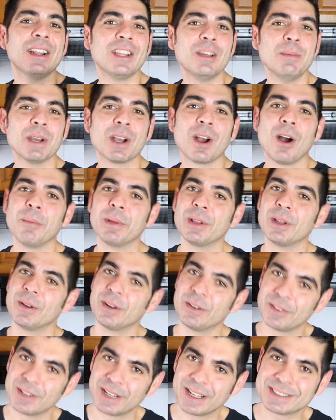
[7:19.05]
Leave me a comment below,
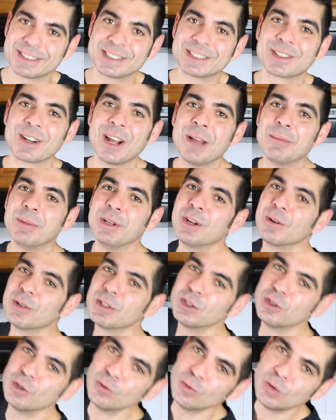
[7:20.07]
and if you're not subscribed, you know
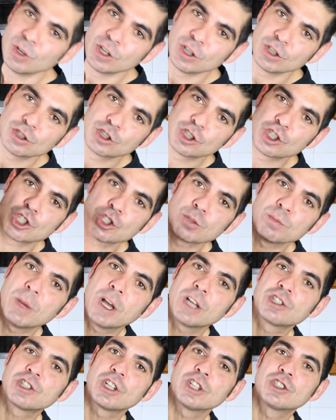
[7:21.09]
what to do.
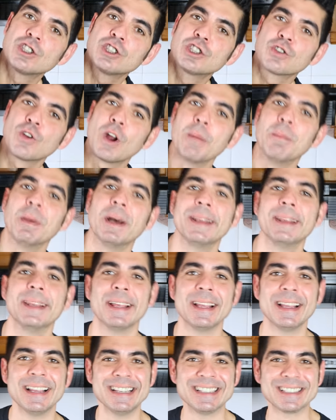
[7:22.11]
Smash that subscribe
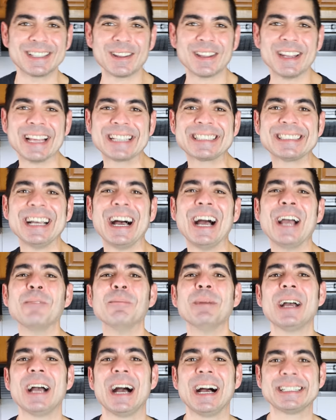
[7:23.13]
button. Till the next
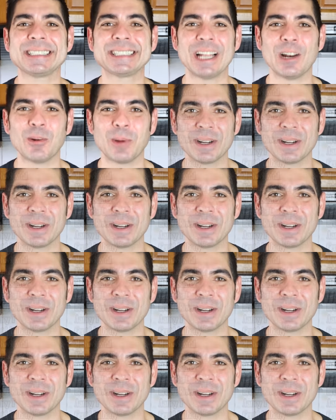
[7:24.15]
time, hasta